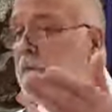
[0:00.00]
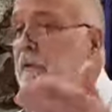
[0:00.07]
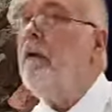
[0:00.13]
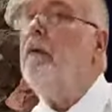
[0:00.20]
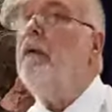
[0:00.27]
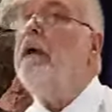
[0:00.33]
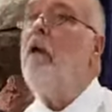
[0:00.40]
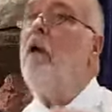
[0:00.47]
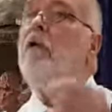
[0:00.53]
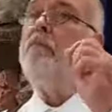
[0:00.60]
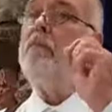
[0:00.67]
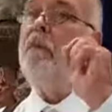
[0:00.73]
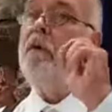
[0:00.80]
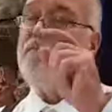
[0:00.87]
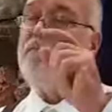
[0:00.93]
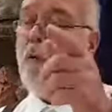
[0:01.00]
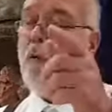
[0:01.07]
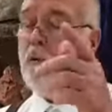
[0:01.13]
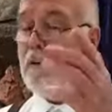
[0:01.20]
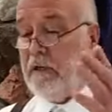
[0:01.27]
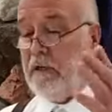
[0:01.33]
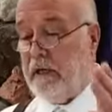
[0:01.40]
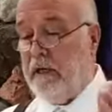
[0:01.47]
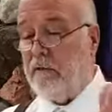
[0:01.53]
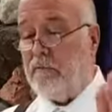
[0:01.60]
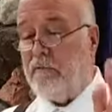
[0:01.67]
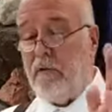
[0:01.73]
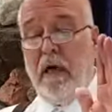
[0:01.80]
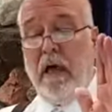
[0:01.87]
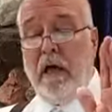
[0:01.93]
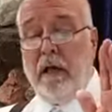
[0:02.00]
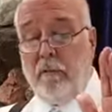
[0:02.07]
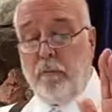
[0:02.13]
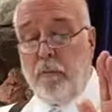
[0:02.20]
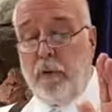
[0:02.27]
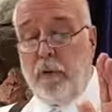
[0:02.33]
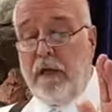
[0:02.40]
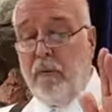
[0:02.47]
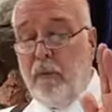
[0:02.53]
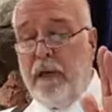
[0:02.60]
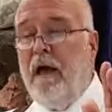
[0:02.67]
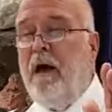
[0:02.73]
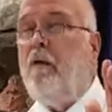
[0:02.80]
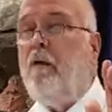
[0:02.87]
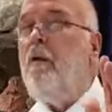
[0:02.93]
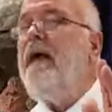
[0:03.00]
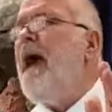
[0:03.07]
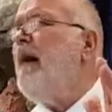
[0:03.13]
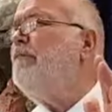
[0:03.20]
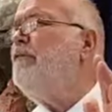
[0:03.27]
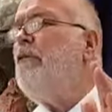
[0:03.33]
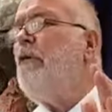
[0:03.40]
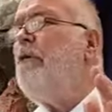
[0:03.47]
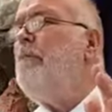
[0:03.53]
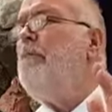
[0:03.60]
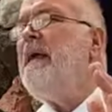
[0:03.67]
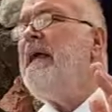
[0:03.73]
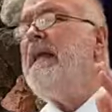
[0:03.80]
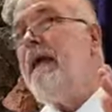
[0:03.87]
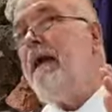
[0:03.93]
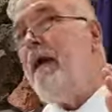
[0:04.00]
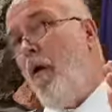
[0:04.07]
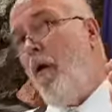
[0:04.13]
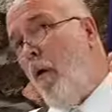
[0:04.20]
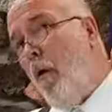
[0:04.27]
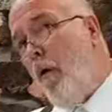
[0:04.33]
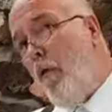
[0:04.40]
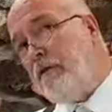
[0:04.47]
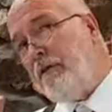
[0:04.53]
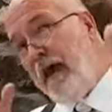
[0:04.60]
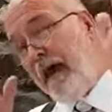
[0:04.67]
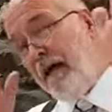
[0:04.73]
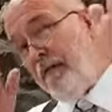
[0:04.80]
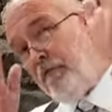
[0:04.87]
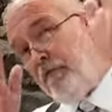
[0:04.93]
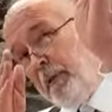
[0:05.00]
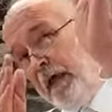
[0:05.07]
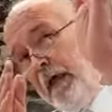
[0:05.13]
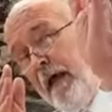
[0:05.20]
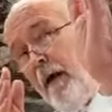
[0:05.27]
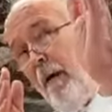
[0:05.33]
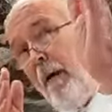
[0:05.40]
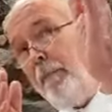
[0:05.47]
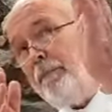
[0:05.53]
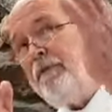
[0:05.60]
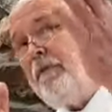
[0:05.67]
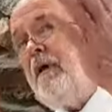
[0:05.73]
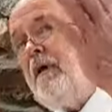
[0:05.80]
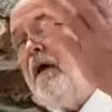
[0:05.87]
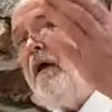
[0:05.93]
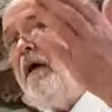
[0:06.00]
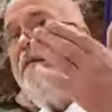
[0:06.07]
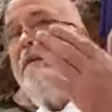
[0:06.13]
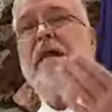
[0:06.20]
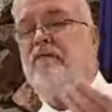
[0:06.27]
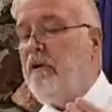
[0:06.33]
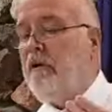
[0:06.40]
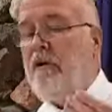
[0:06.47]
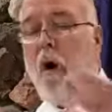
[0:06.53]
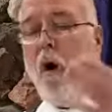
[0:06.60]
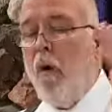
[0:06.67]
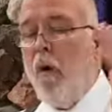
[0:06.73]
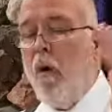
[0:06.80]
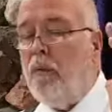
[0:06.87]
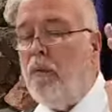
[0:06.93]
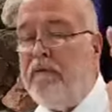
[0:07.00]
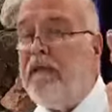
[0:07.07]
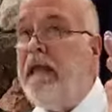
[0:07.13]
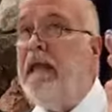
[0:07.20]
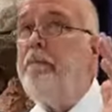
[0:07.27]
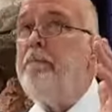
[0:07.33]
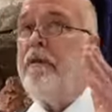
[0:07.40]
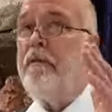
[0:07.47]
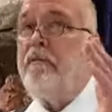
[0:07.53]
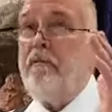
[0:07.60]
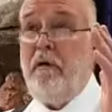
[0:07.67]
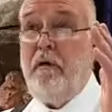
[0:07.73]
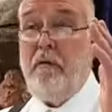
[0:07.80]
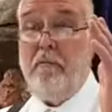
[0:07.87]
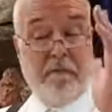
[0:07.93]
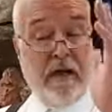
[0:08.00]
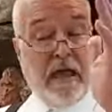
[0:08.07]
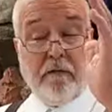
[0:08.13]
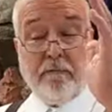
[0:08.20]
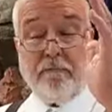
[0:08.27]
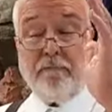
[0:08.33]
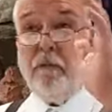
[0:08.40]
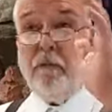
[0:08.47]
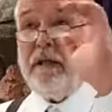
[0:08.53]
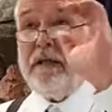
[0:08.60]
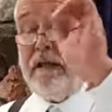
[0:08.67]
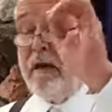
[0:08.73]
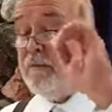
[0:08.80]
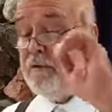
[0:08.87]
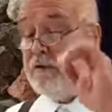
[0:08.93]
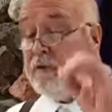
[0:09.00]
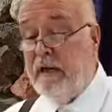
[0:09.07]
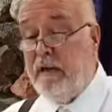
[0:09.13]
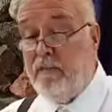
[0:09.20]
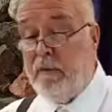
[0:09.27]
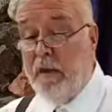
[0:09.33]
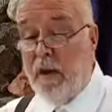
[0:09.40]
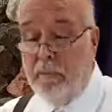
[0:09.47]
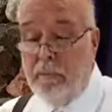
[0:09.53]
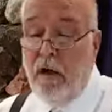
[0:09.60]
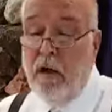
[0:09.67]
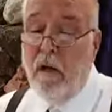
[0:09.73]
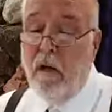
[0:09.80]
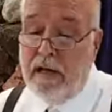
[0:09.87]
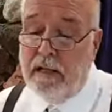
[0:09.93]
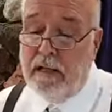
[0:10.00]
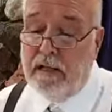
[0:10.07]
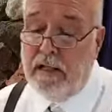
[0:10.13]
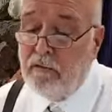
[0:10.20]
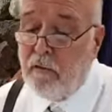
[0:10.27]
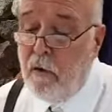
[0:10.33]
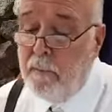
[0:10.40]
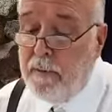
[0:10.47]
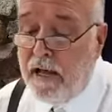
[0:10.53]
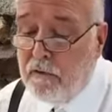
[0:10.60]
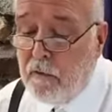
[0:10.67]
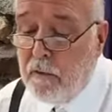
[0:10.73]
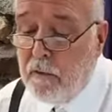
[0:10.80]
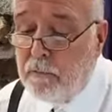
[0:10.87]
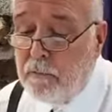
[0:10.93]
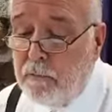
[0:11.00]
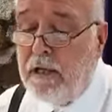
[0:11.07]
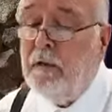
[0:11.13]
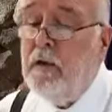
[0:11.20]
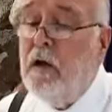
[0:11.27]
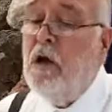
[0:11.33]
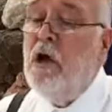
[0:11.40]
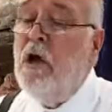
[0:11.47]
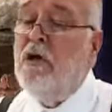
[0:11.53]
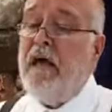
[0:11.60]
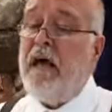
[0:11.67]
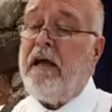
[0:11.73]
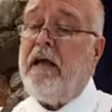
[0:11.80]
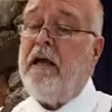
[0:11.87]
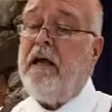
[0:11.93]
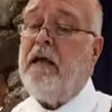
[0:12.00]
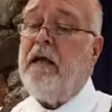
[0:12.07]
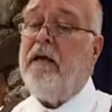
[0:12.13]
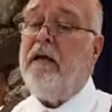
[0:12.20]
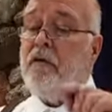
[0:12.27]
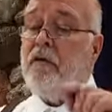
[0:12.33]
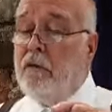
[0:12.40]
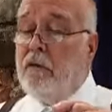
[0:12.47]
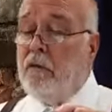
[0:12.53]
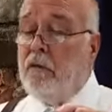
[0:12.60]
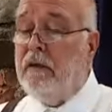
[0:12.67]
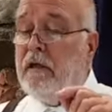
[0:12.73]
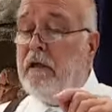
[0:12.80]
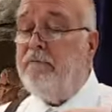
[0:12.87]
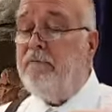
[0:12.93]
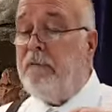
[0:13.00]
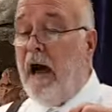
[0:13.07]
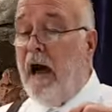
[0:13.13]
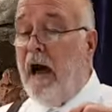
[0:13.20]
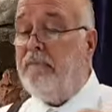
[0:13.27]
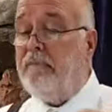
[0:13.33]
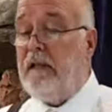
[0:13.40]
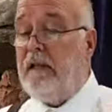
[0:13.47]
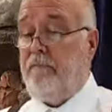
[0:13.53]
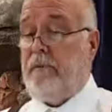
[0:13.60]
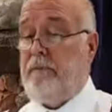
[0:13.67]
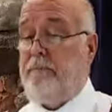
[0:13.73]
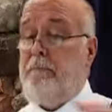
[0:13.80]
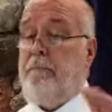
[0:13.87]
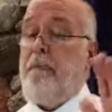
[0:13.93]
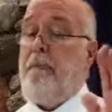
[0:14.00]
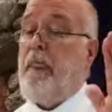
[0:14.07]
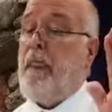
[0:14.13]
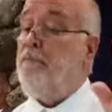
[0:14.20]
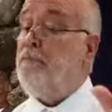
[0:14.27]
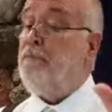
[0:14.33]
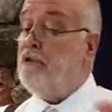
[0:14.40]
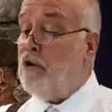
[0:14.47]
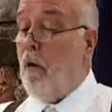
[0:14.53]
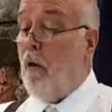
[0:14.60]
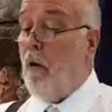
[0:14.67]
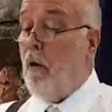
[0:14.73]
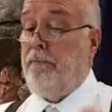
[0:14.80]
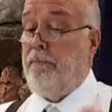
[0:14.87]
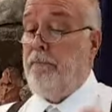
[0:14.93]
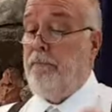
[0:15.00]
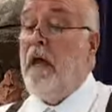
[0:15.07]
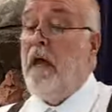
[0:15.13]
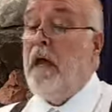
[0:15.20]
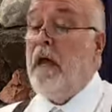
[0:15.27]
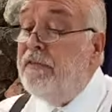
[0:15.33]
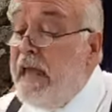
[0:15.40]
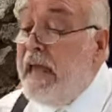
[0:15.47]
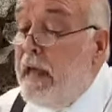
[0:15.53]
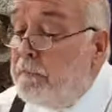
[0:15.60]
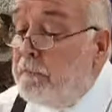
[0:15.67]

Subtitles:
there he goes, move forward again. So we have so many Old Testament helps that should always keep us faithful and never to give up. Okay, let's go back to our reading. 2 Corinthians 5:11. So, then